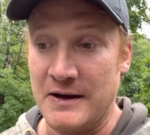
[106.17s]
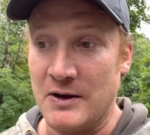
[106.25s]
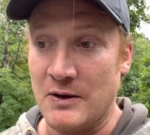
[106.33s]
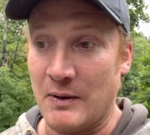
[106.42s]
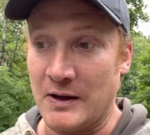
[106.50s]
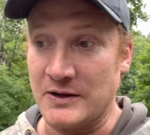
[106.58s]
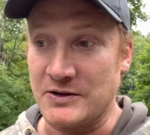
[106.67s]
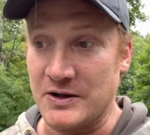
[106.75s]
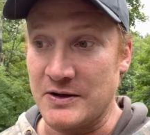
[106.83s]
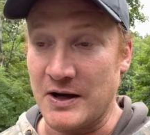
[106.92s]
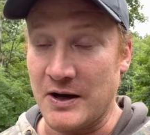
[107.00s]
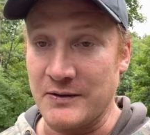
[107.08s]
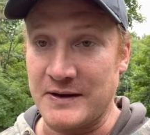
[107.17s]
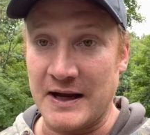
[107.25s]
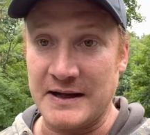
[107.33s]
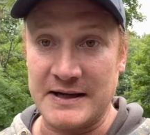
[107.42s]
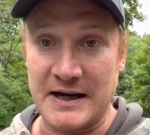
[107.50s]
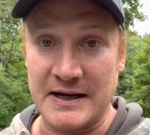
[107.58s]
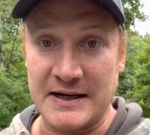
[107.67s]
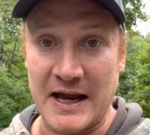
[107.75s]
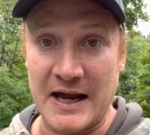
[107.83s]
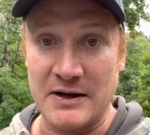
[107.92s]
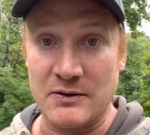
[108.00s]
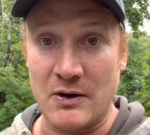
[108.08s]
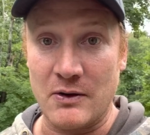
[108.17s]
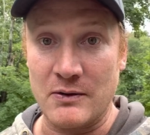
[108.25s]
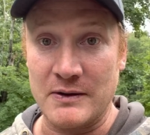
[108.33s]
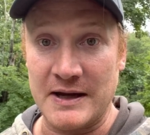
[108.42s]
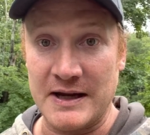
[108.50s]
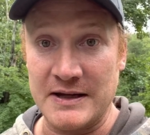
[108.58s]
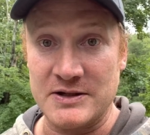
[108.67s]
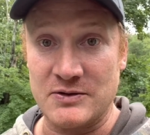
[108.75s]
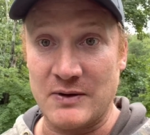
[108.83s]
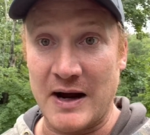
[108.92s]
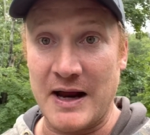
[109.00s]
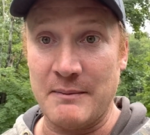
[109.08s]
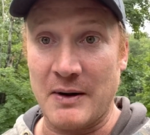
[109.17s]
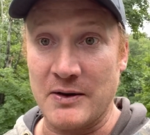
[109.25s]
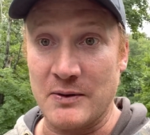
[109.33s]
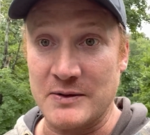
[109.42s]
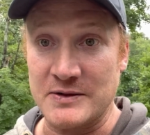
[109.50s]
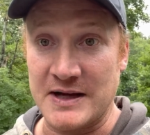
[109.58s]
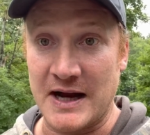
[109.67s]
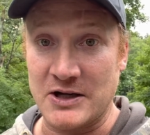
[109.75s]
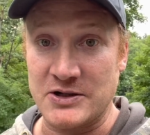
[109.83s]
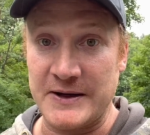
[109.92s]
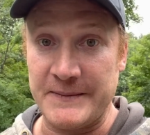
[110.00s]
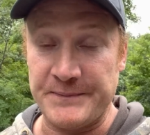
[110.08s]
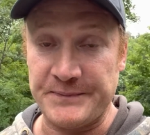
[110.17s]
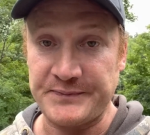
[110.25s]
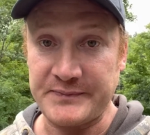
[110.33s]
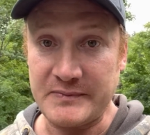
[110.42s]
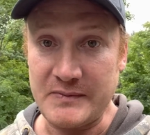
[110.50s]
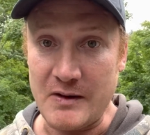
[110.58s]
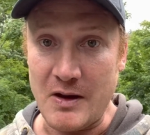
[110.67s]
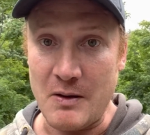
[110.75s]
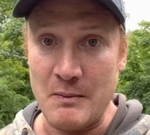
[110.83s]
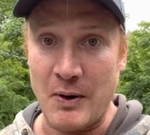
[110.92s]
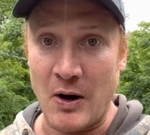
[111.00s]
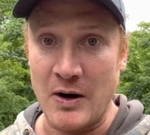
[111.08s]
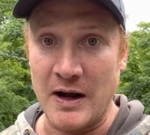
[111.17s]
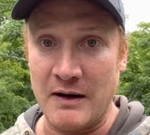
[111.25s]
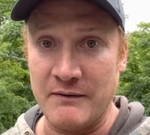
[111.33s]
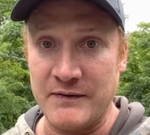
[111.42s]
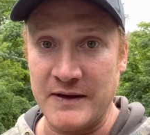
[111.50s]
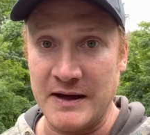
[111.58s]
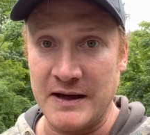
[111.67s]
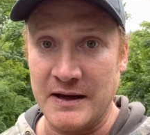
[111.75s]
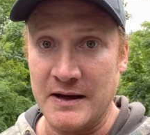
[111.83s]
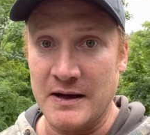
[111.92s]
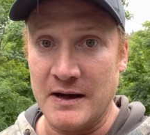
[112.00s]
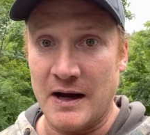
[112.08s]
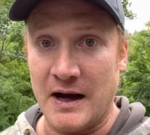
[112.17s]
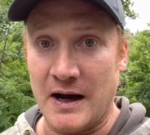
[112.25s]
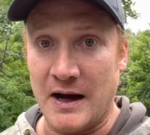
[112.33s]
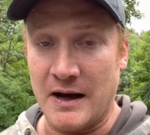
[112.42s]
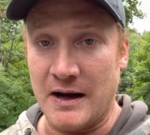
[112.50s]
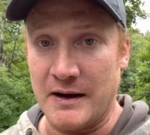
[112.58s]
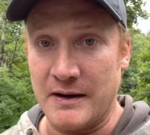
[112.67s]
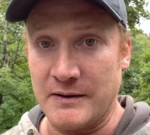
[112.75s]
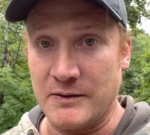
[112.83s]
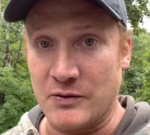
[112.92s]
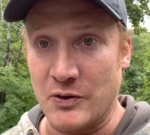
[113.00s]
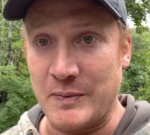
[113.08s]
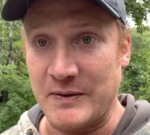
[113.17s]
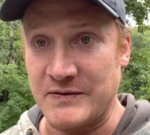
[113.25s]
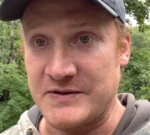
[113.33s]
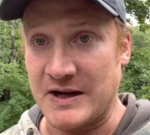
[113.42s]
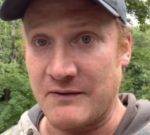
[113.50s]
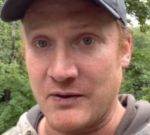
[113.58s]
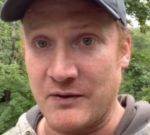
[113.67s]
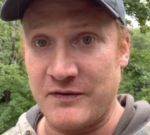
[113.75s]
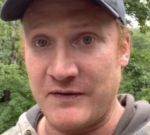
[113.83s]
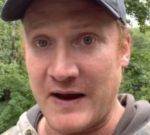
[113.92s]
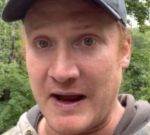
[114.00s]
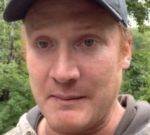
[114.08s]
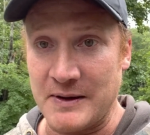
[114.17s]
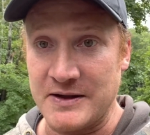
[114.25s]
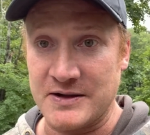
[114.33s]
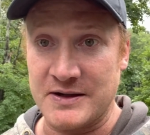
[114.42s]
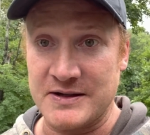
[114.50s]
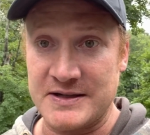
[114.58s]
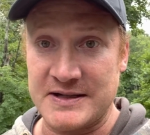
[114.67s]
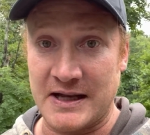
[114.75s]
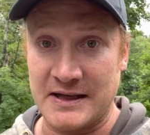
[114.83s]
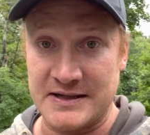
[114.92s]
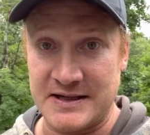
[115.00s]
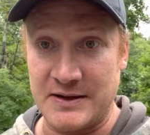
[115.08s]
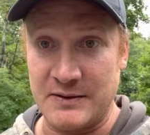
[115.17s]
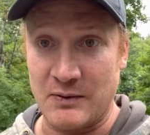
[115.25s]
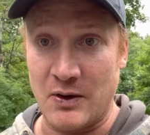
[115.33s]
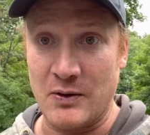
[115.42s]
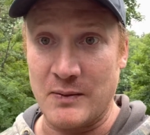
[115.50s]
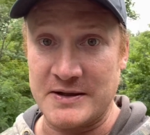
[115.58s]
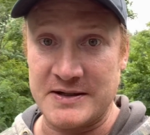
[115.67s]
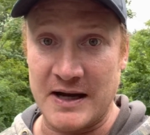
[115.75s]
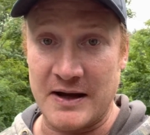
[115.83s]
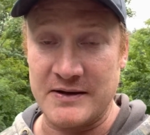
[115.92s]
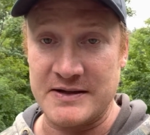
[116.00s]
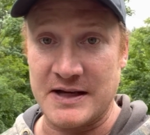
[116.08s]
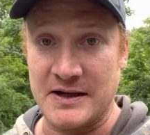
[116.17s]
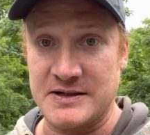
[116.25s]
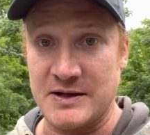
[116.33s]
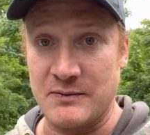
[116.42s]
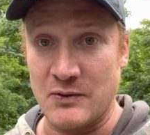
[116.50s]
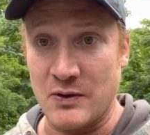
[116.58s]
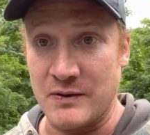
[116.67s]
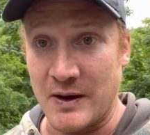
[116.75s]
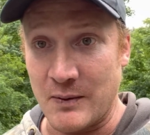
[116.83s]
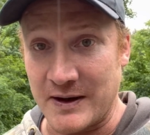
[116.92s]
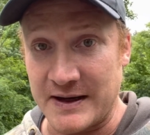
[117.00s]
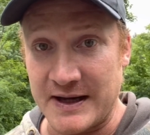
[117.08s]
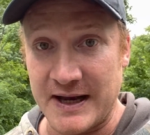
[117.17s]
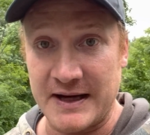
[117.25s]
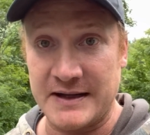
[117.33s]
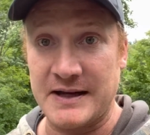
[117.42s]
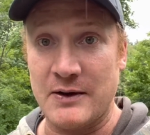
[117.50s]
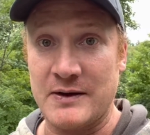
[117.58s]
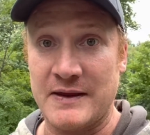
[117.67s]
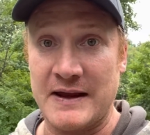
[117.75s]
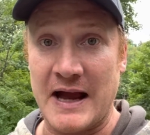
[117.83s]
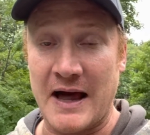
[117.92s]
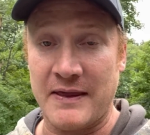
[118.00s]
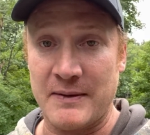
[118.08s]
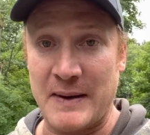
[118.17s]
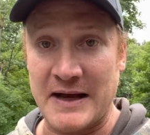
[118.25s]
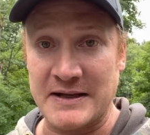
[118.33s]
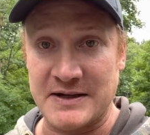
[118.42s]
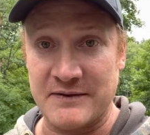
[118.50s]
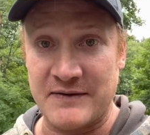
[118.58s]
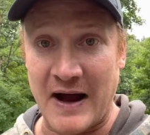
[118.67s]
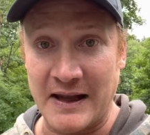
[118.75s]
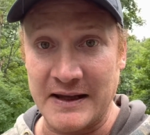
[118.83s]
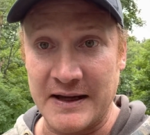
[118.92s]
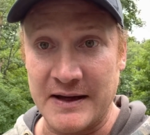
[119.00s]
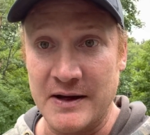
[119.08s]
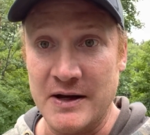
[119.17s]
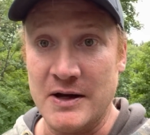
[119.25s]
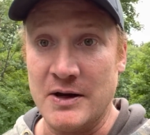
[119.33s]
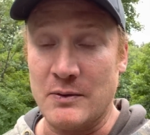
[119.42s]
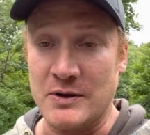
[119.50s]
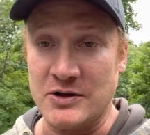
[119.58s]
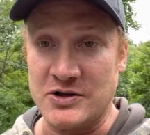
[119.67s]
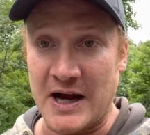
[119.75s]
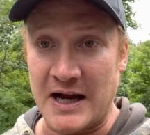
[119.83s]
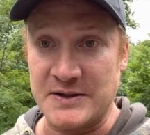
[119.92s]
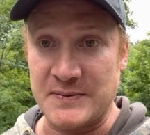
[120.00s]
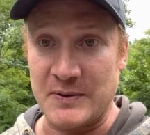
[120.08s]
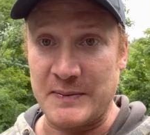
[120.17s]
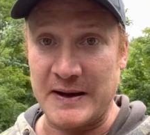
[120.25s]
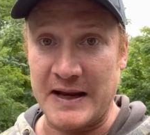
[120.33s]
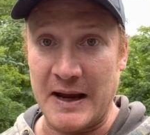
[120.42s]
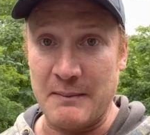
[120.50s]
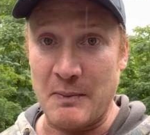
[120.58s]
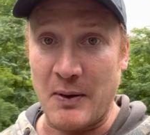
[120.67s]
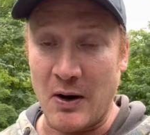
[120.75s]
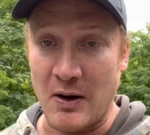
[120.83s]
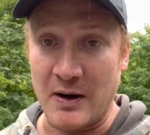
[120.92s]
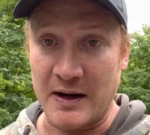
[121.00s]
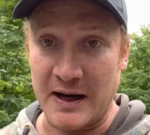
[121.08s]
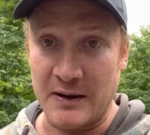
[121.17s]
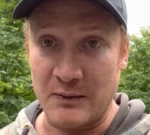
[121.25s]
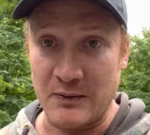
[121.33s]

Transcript: Well, it turned out that Ken Grote, his grandmother, was actually part of the group of several families on the Celestine Road, what's now the Celestine Road, that were kicked out of the Athabasca Valley when Jasper became a park and